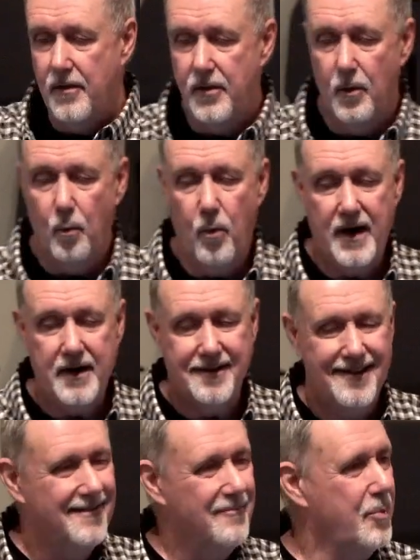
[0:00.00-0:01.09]
The
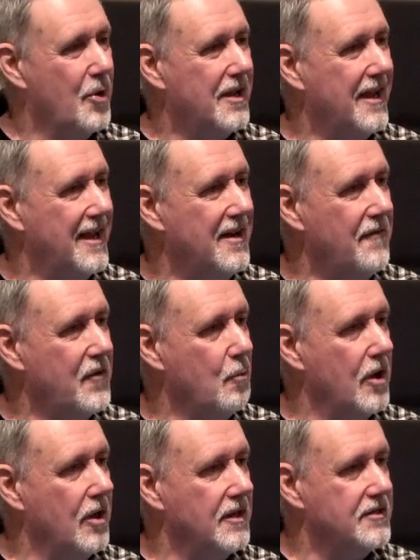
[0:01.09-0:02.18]
white bookend, if you
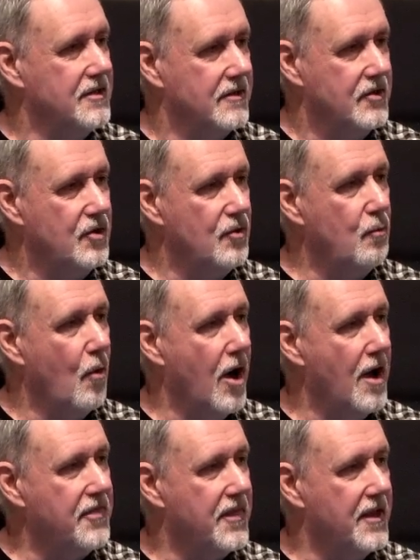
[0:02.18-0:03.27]
will, is you
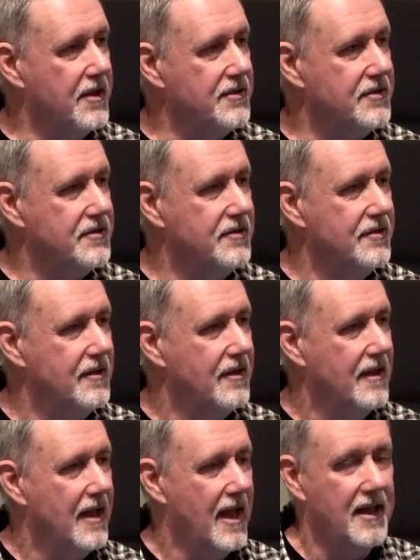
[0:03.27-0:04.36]
want this
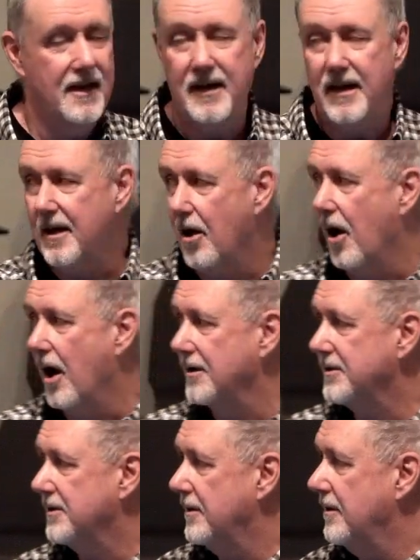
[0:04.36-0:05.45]
at any
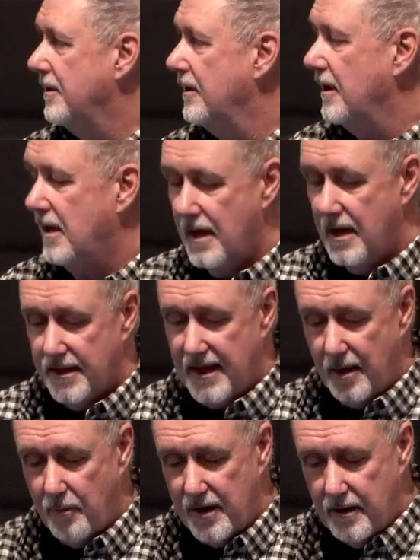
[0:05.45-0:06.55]
cost.
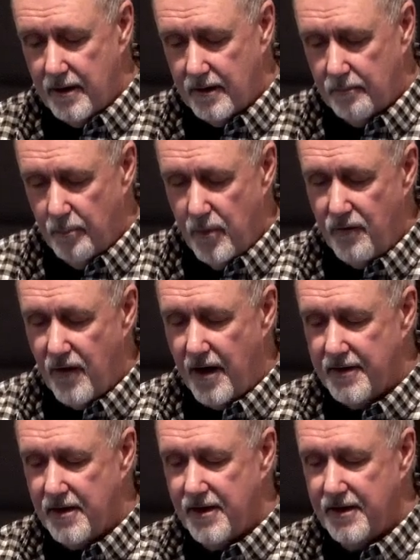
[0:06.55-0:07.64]
Then we move
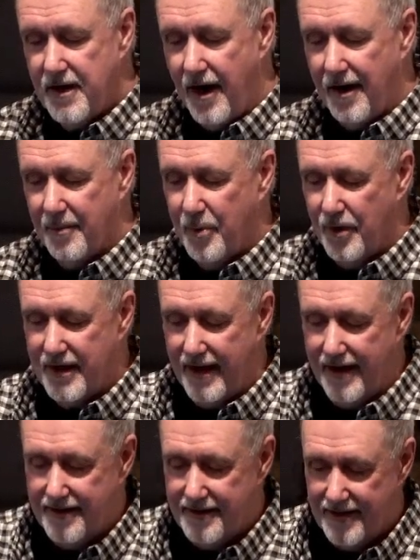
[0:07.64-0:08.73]
on to the dark
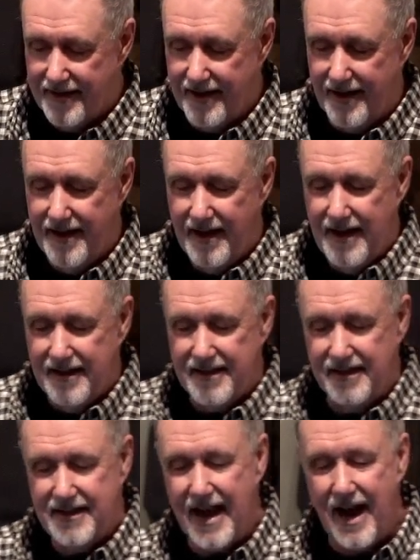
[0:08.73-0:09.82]
bookend. The, uh,
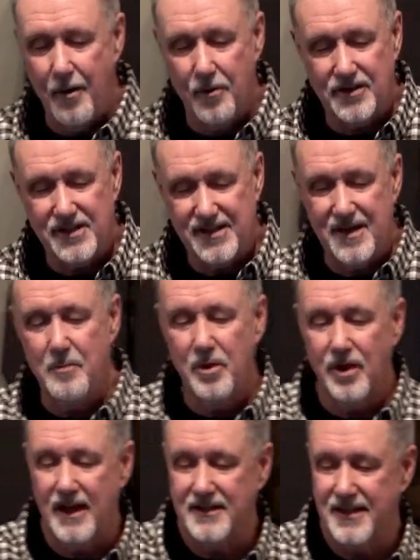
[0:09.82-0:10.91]
the tower
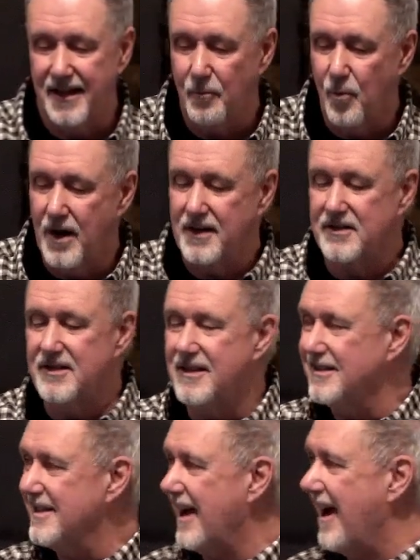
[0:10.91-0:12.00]
symbolized that. What is
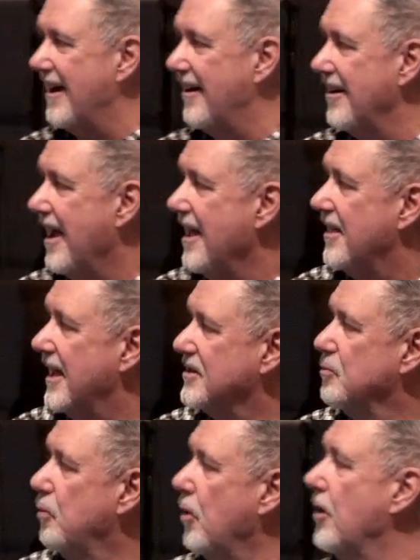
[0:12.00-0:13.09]
desired,
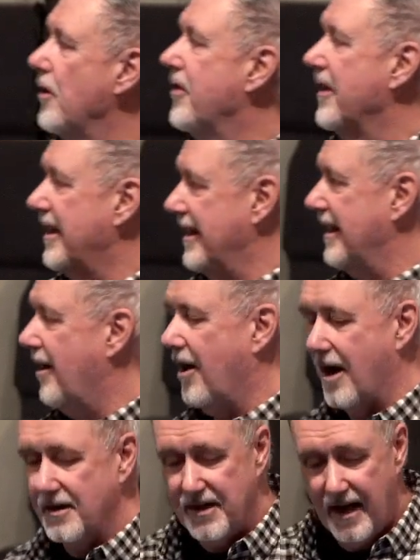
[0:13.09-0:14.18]
that's worth any
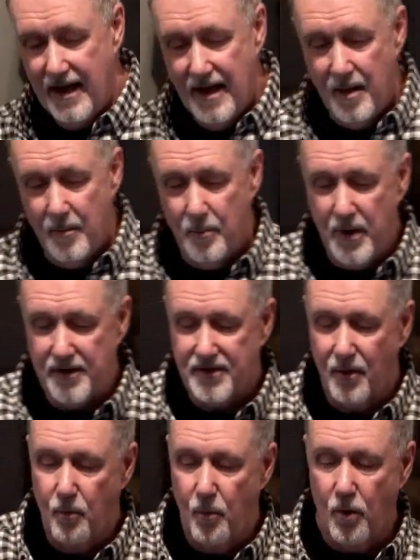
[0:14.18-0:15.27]
cost. But
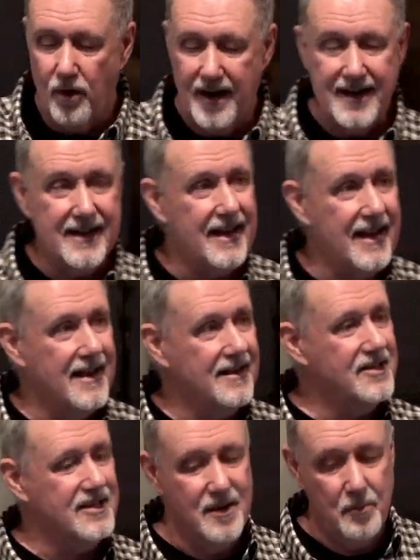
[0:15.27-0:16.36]
the warring king
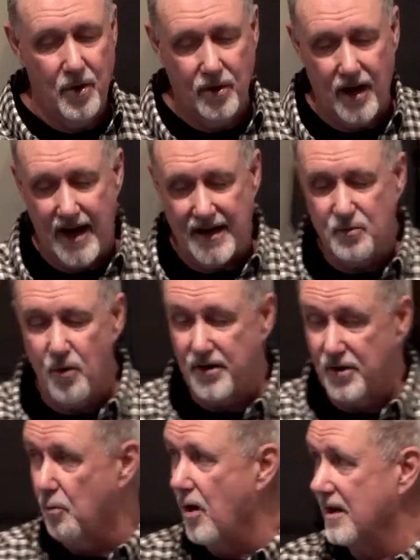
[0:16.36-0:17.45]
symbolize what
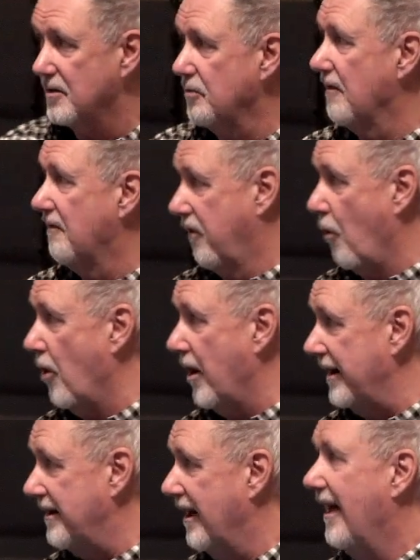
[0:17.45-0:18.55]
you want to
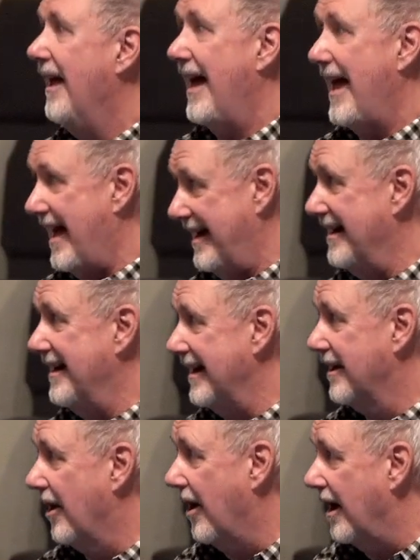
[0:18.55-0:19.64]
avoid at any
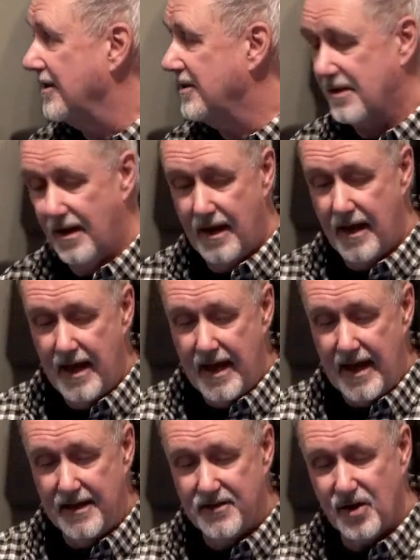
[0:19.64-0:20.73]
cost.
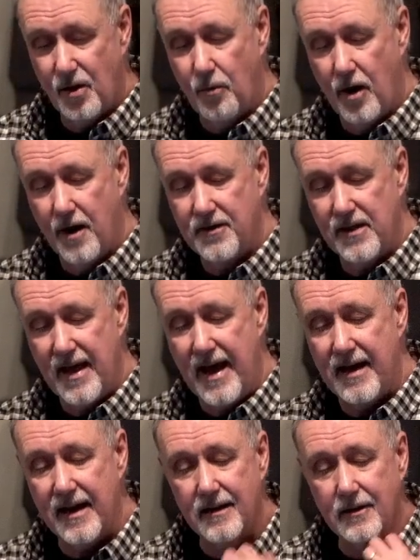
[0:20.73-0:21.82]
And so we're on to
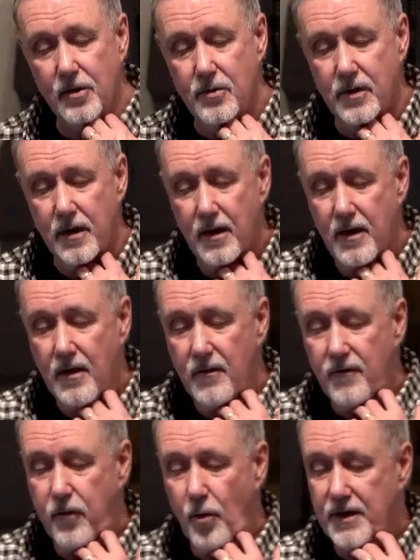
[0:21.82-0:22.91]
that end. Luke
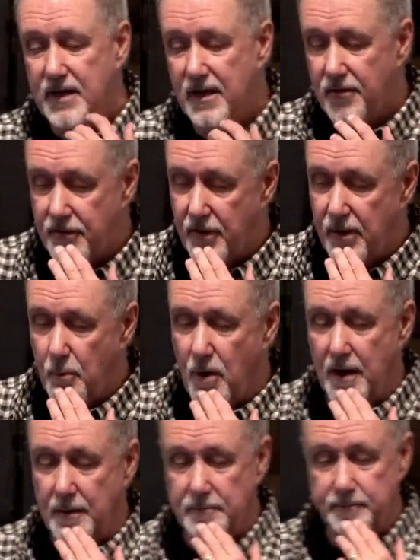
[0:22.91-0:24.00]

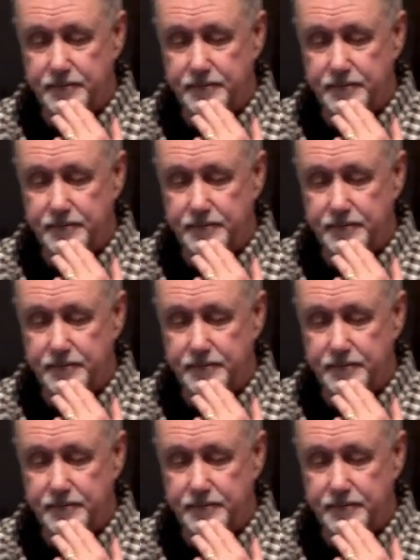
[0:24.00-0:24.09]
14:31.